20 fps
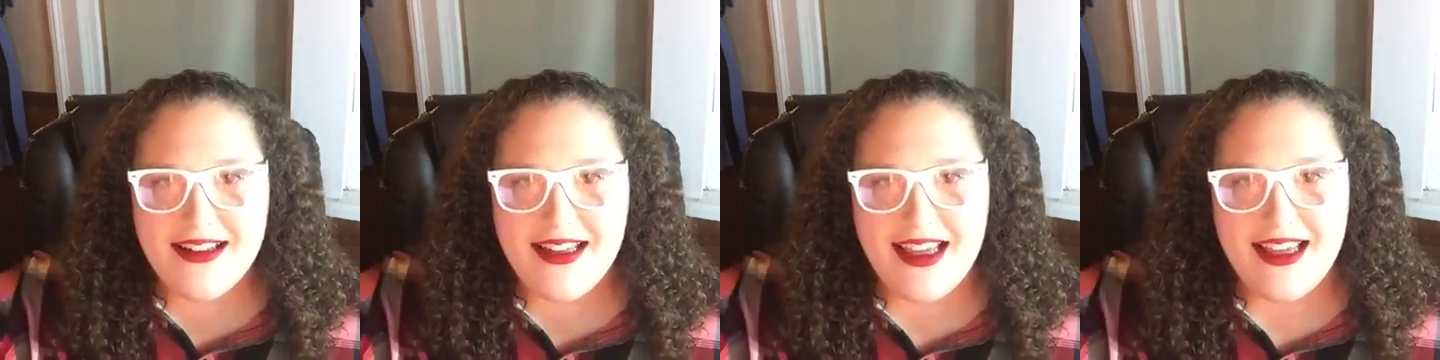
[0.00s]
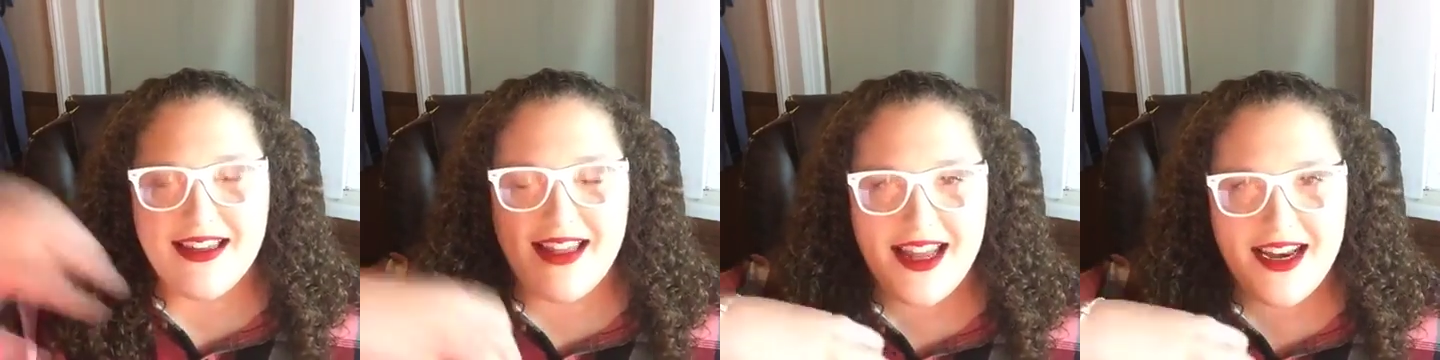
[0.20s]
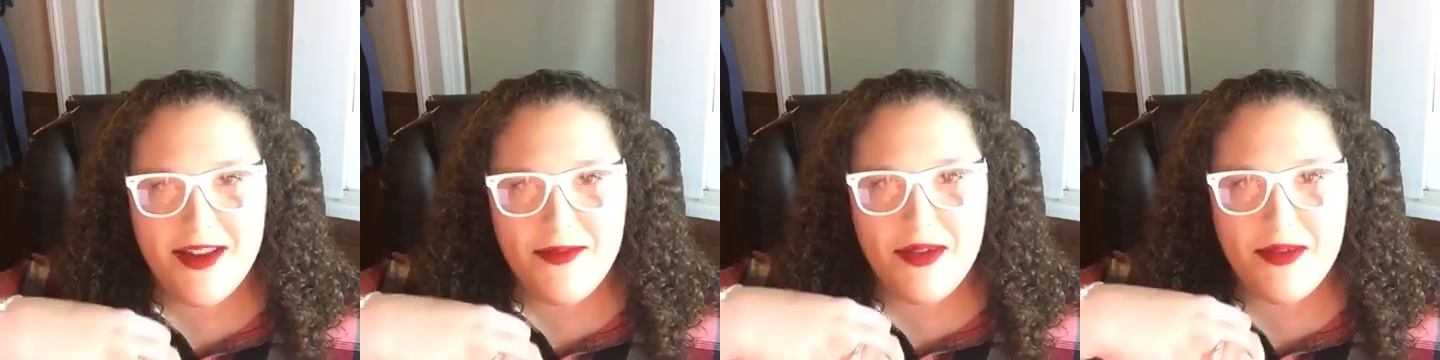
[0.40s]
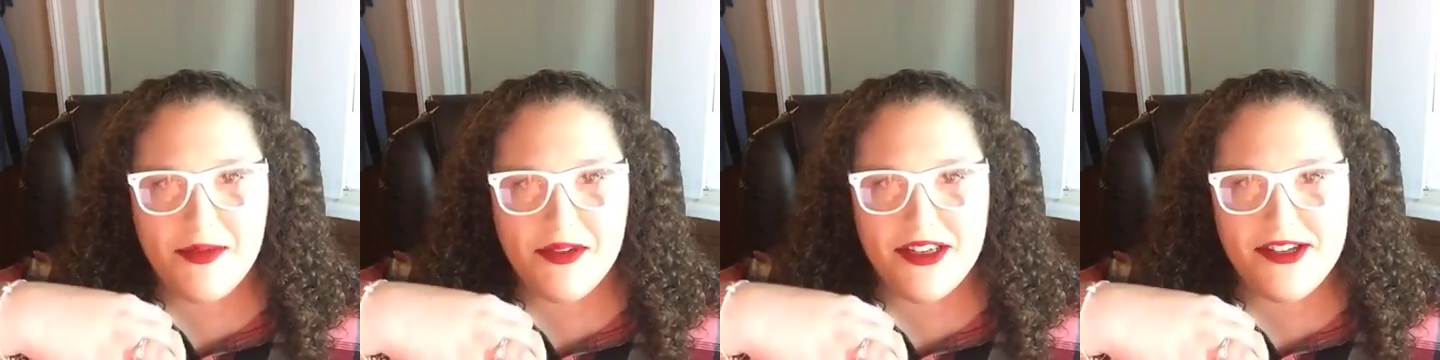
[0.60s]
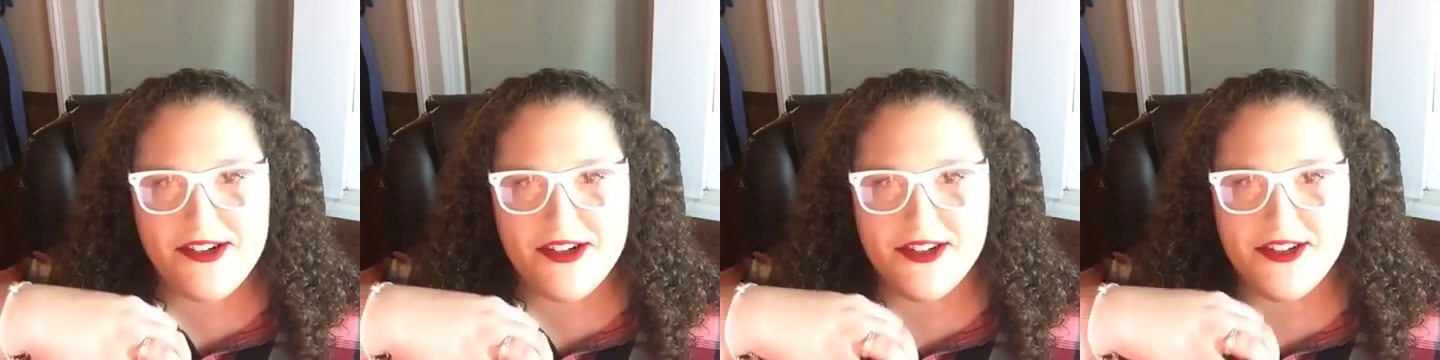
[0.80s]
letting people
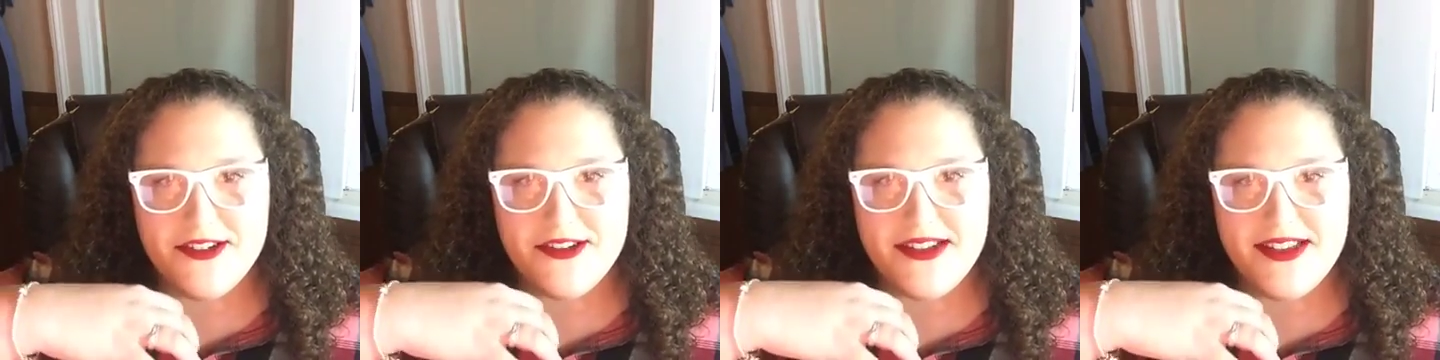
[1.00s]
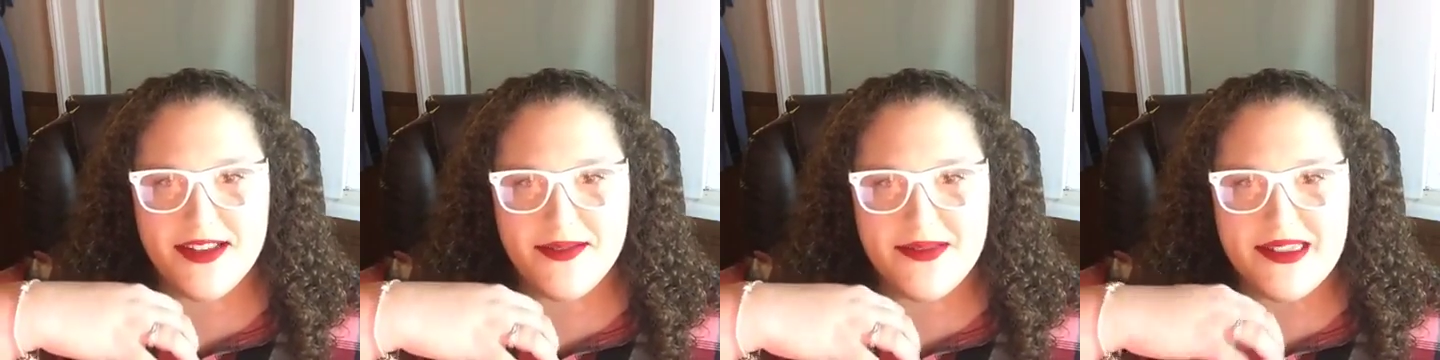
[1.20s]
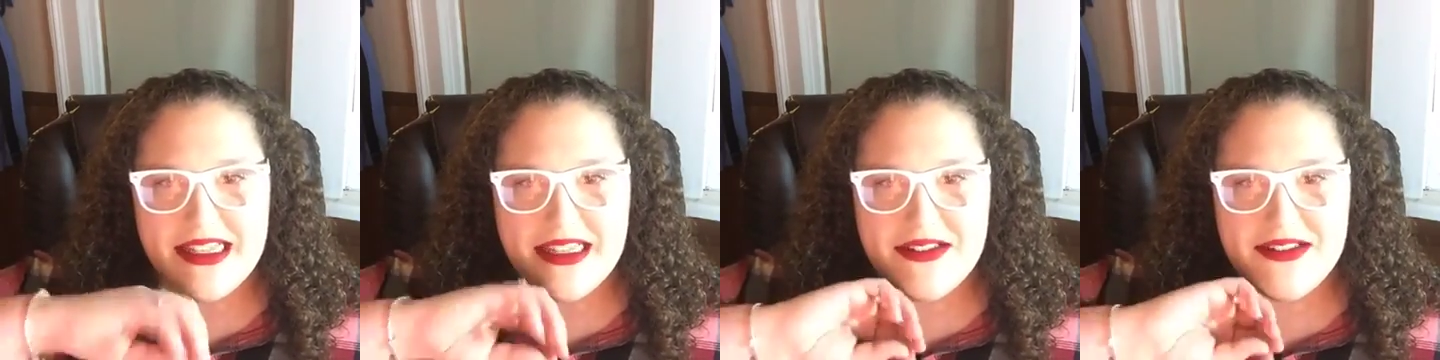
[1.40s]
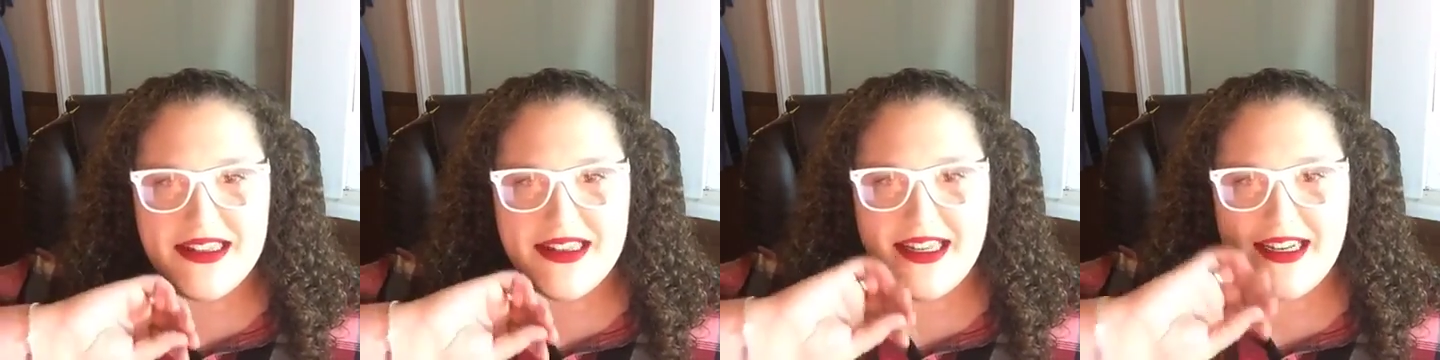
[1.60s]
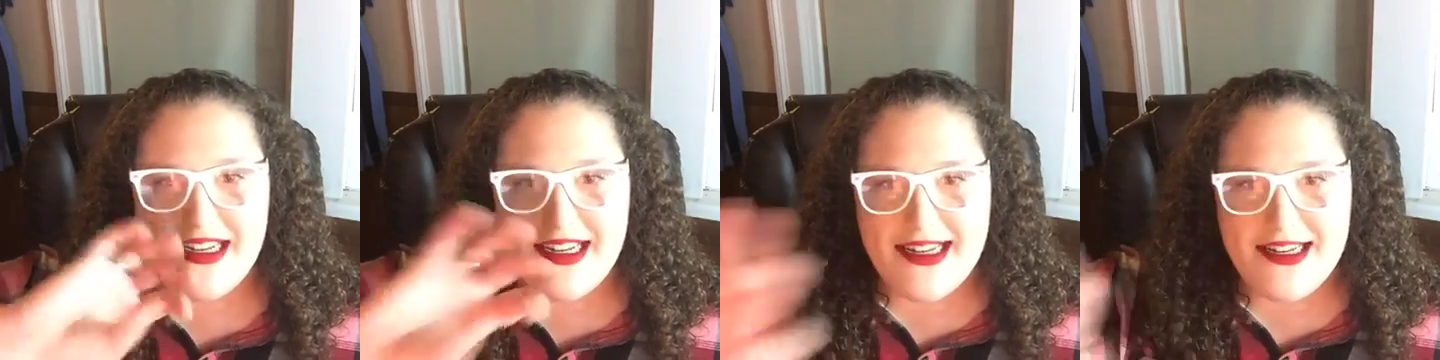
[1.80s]
introduce themselves and
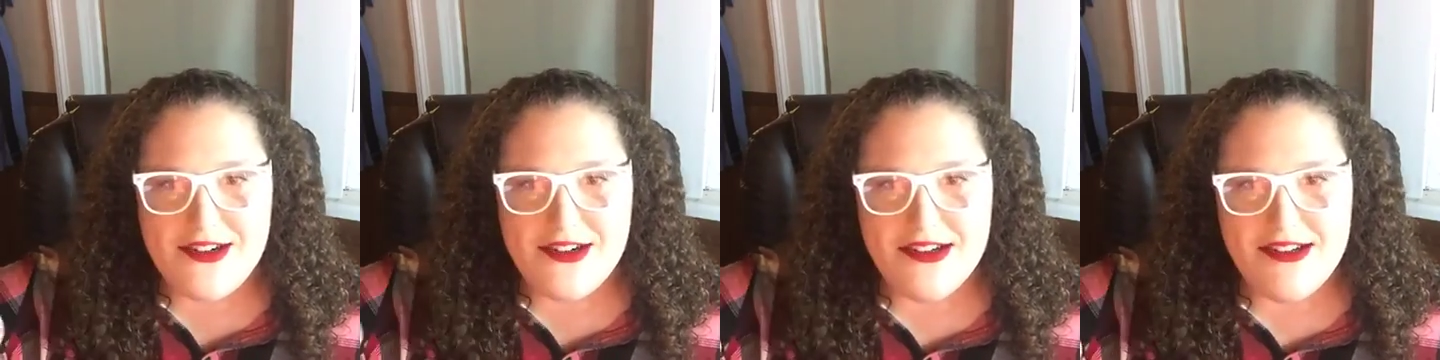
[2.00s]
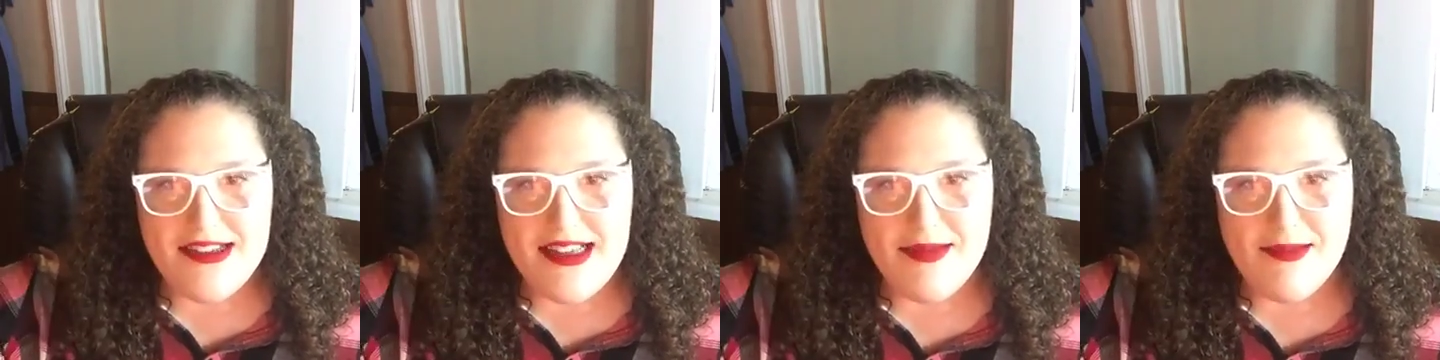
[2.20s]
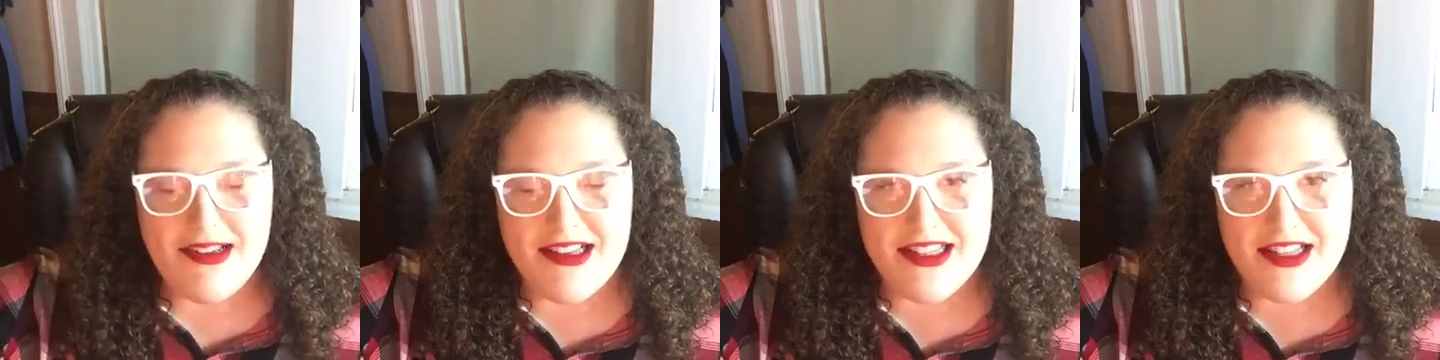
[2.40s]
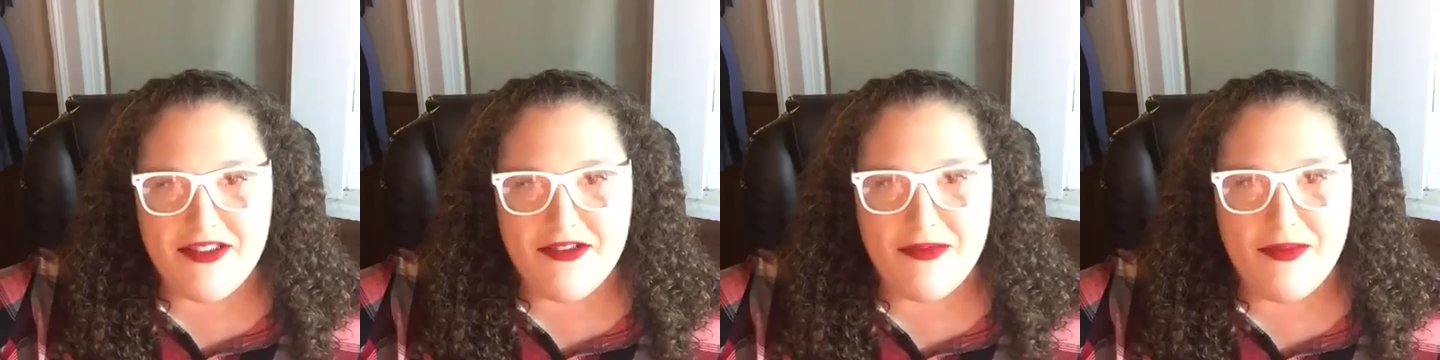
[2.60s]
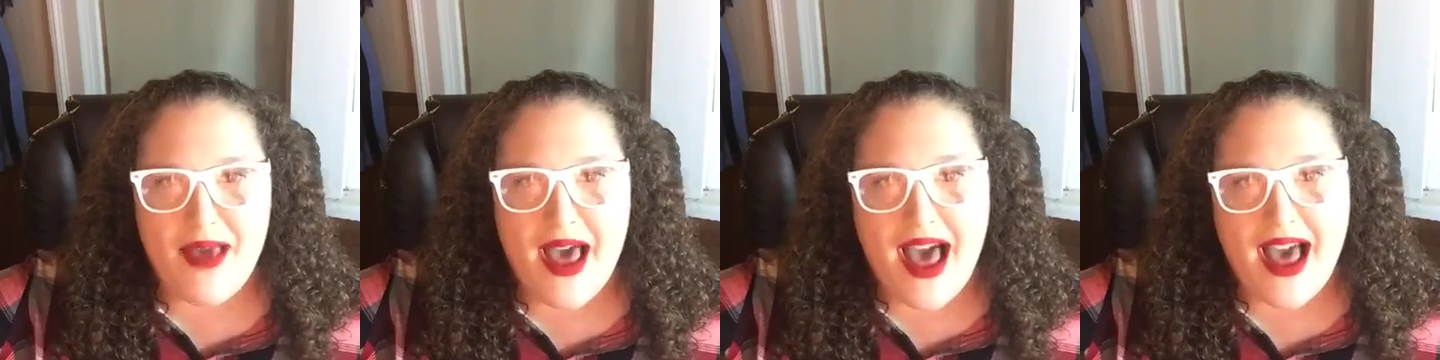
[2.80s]
then introducing myself
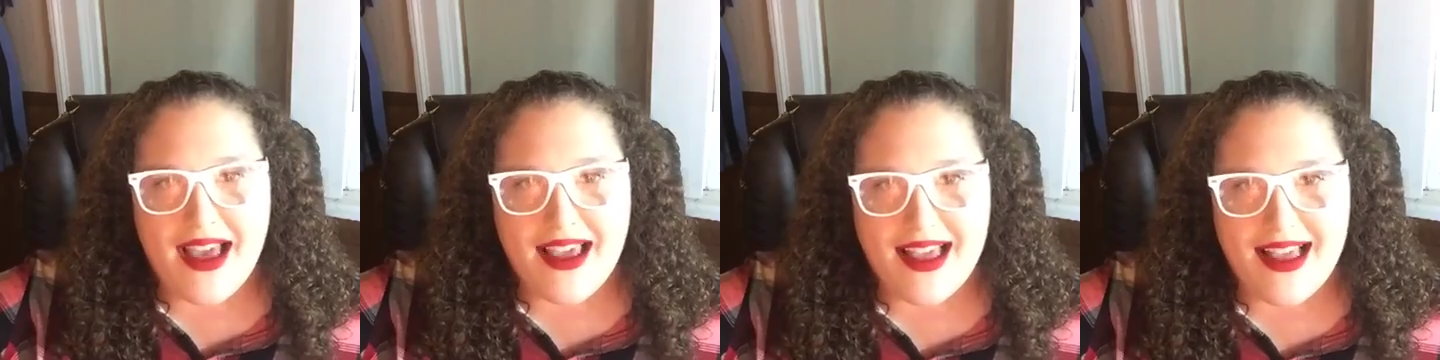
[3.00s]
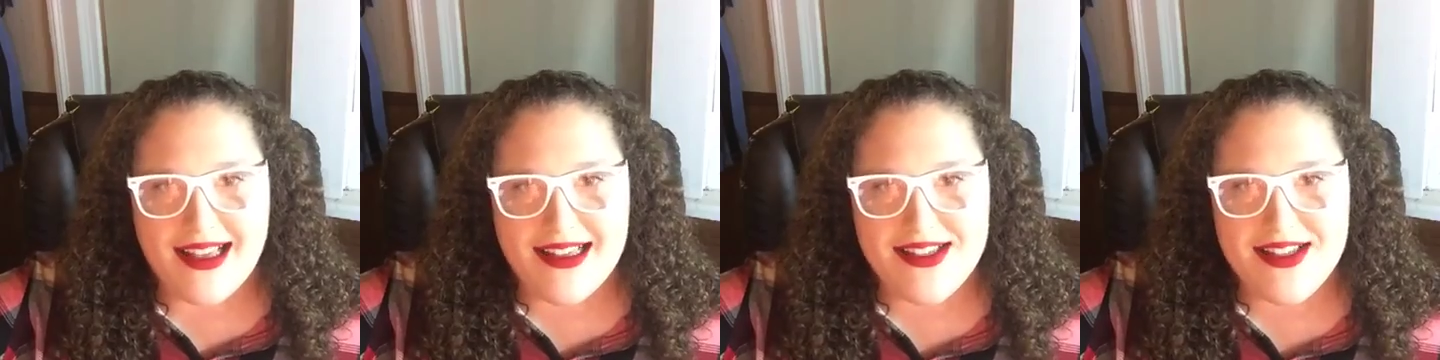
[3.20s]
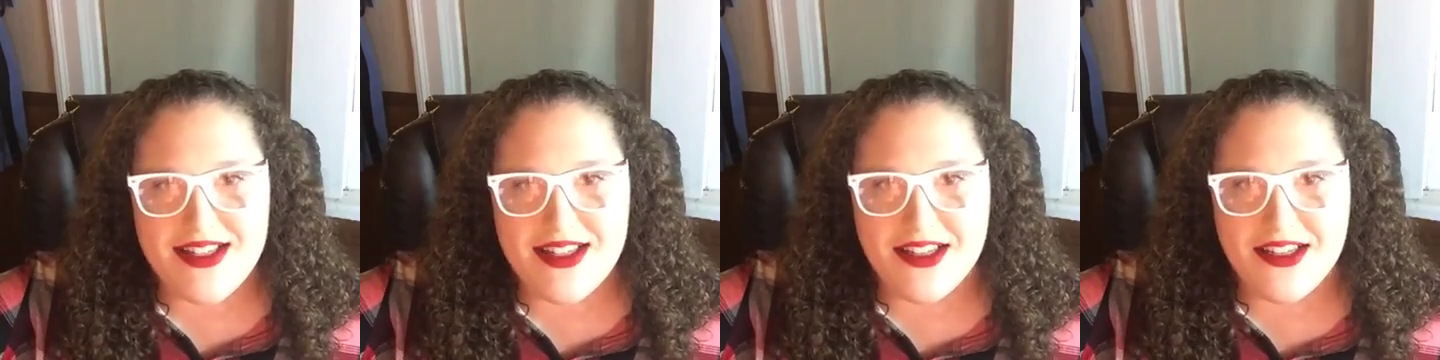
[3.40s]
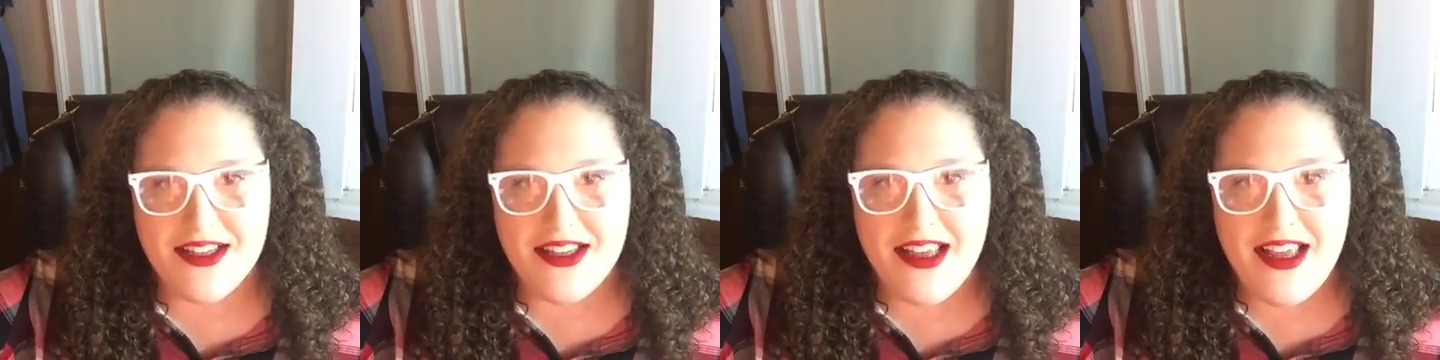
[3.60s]
back as the